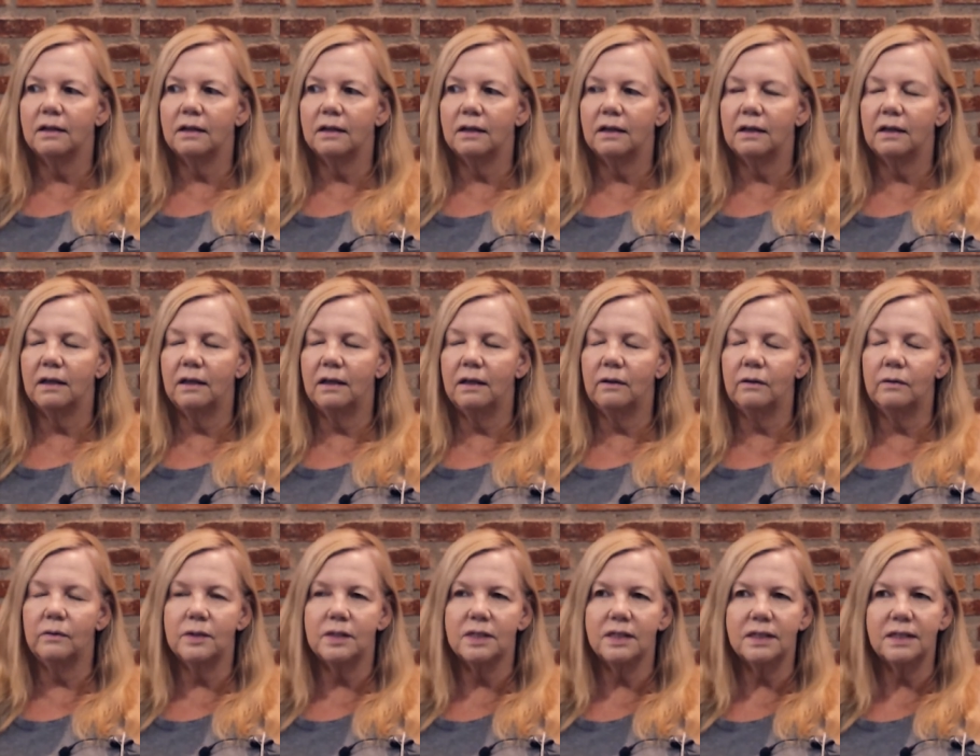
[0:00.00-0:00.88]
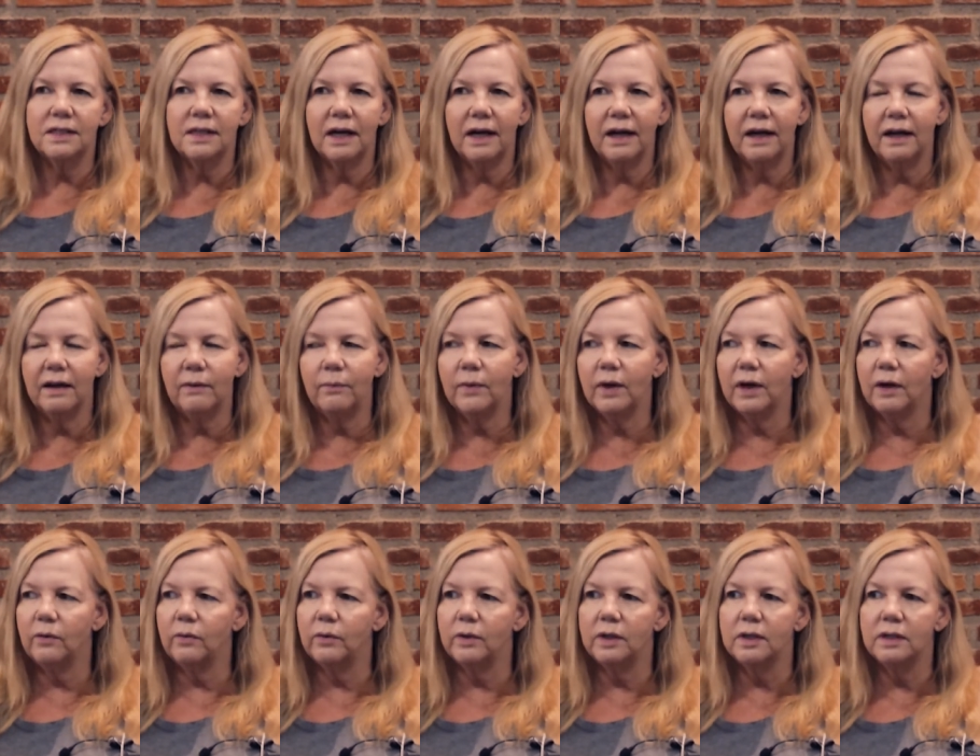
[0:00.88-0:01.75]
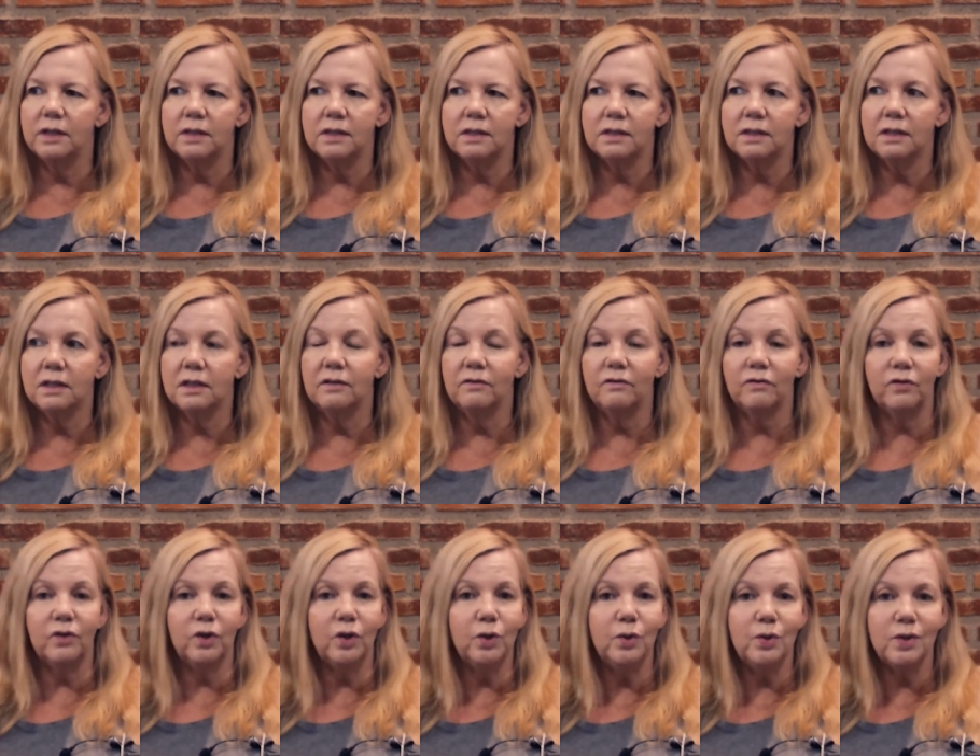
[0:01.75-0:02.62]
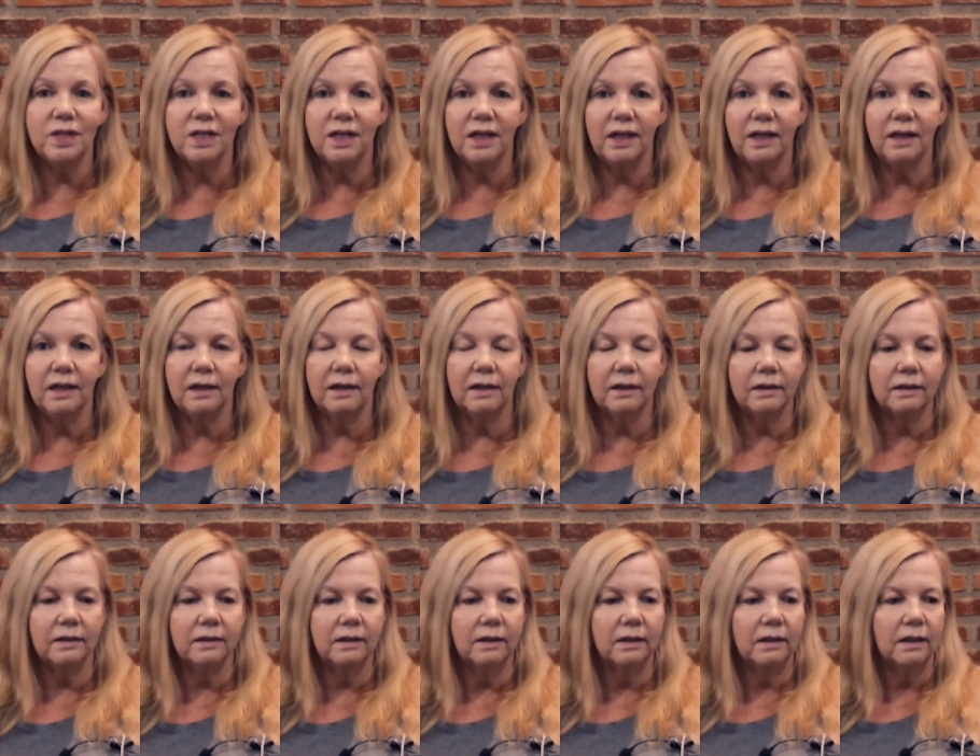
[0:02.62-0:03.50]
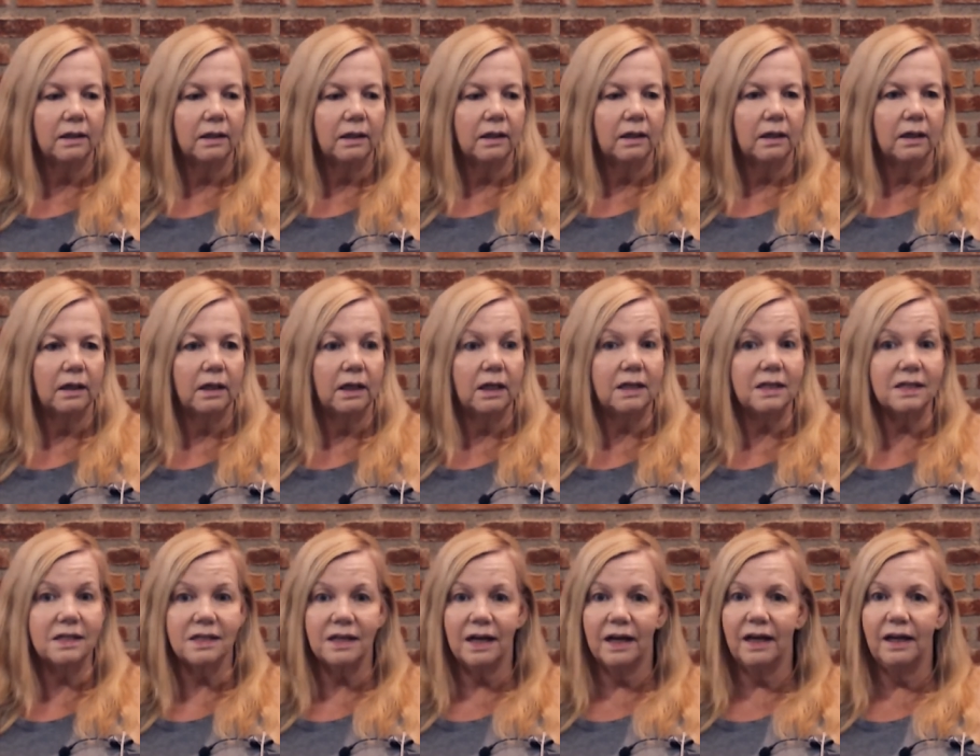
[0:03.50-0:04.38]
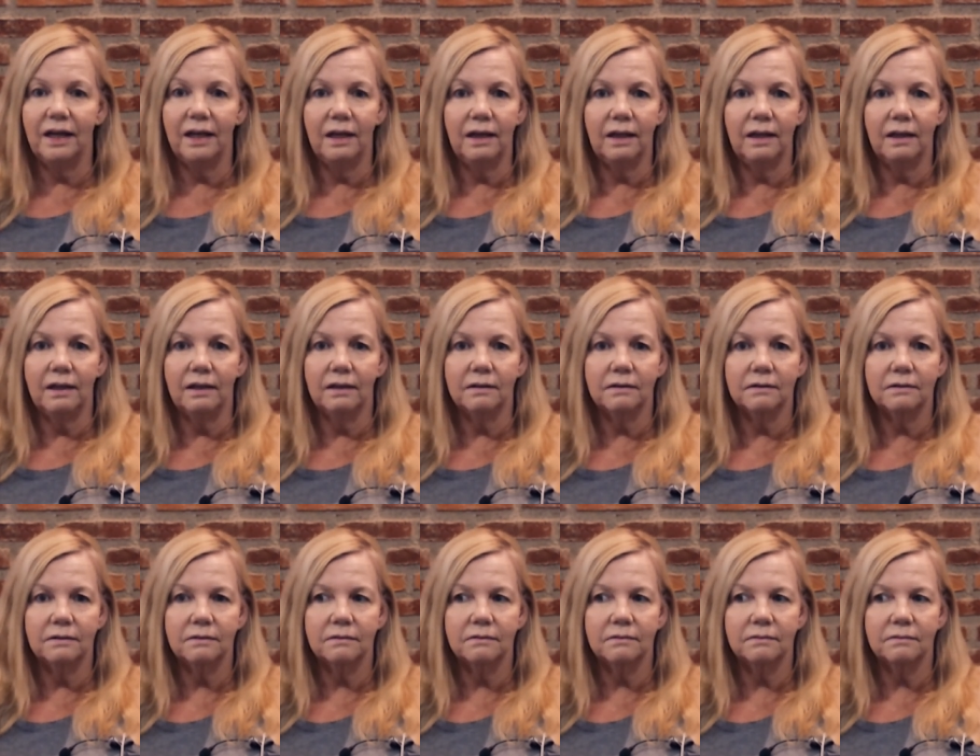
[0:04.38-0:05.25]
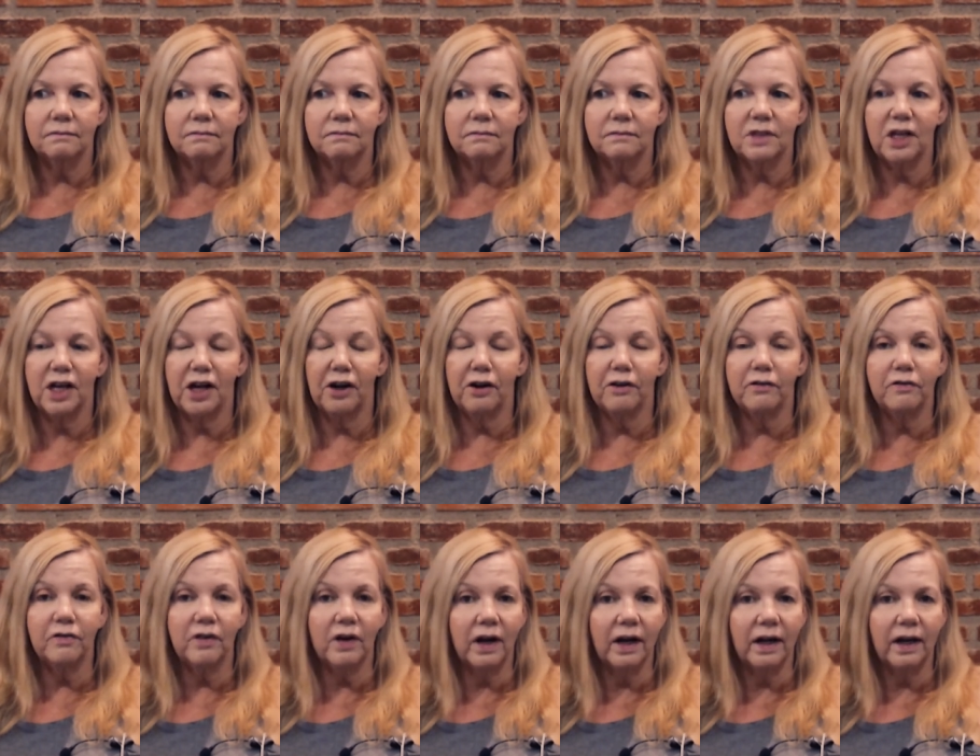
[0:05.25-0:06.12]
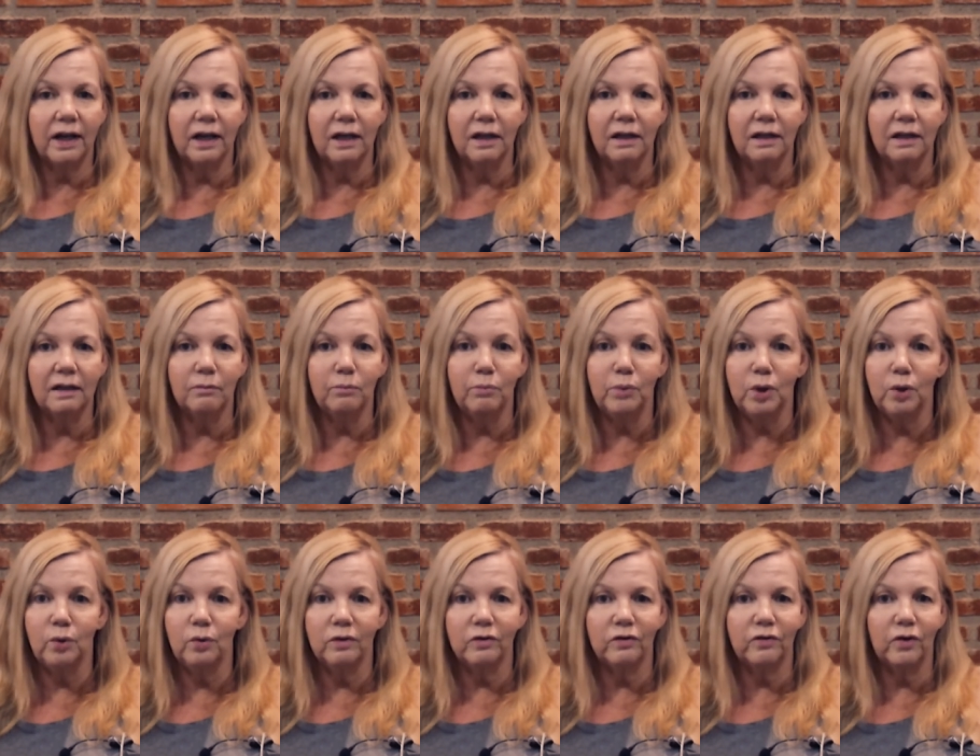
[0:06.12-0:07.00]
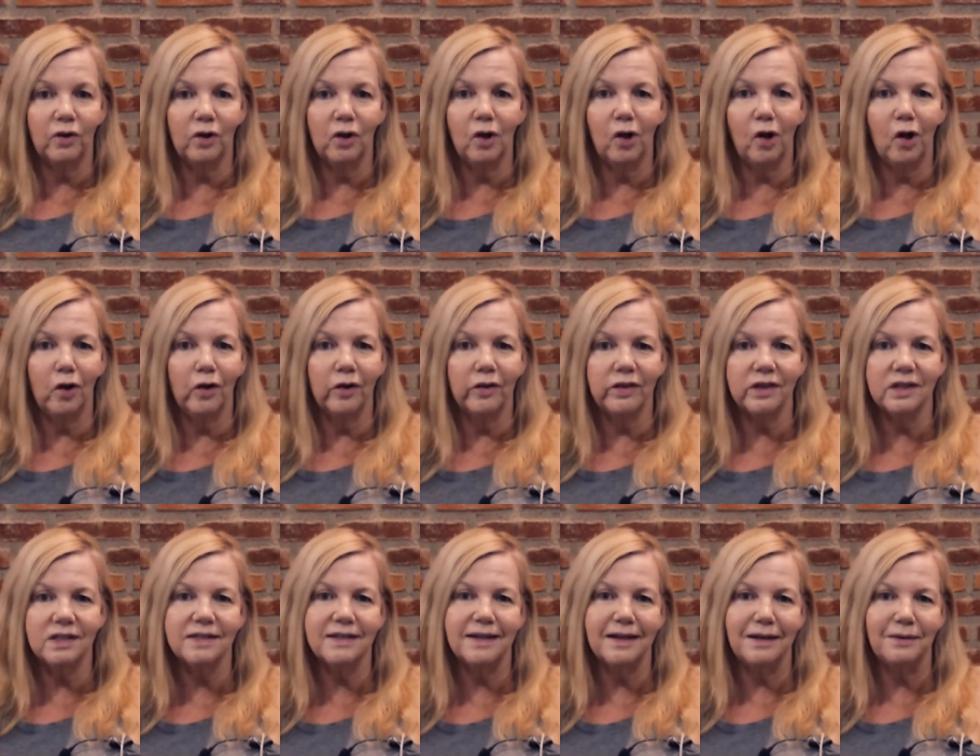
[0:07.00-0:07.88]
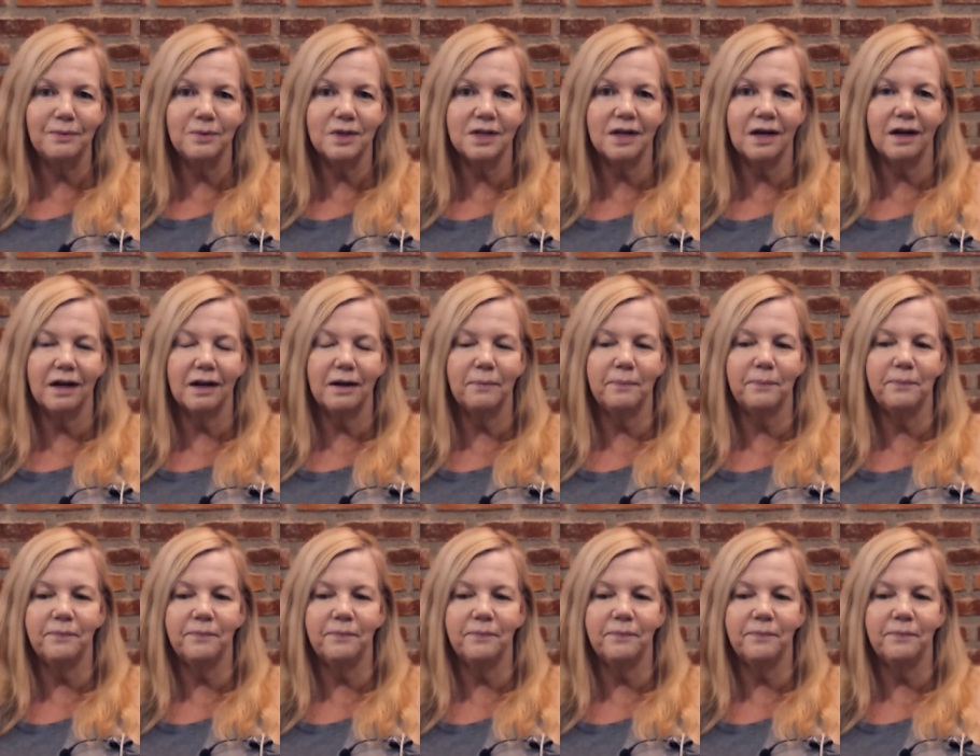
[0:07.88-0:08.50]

It was a time that was confusing, exciting, terrifying, and beautiful all at the same time.